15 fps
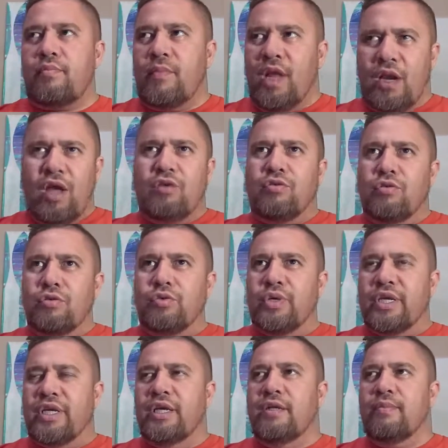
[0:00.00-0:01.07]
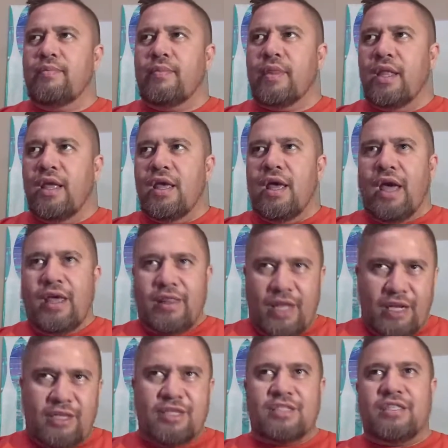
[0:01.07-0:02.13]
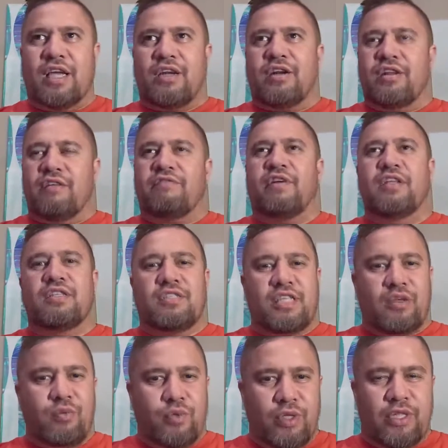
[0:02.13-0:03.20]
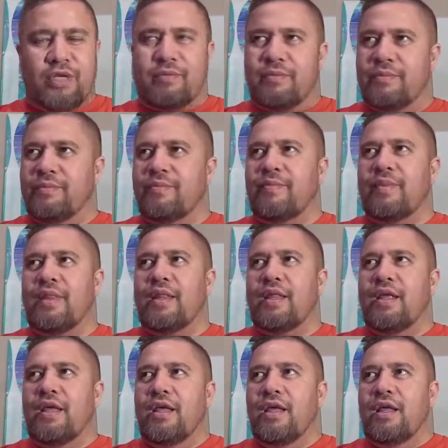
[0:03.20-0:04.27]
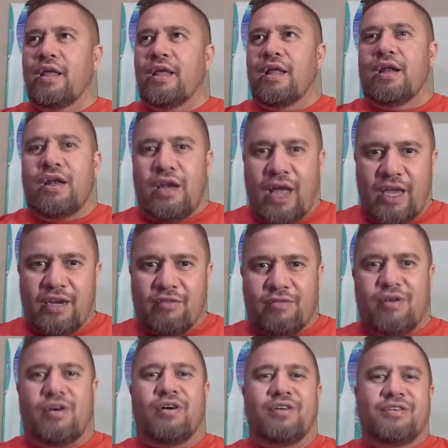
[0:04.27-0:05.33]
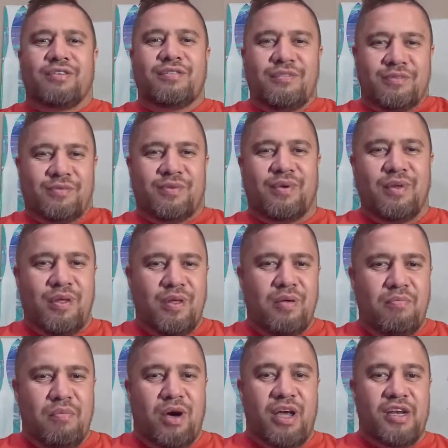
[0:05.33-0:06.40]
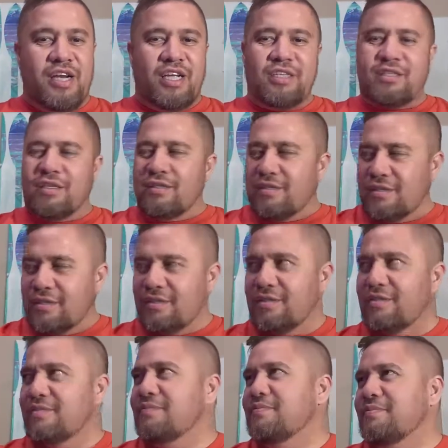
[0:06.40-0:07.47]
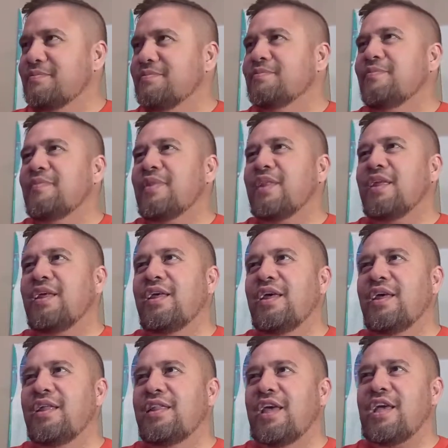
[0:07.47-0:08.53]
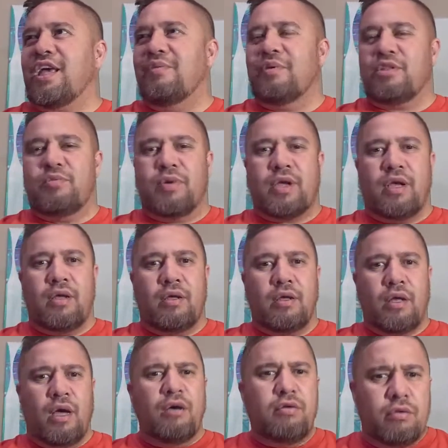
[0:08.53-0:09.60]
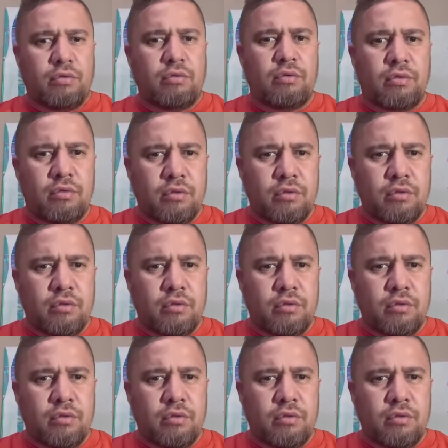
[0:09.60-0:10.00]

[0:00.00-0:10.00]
local kuia, and they just sat on the front seat with him. Later on, my nieces, they come up to me and go, "Uncle,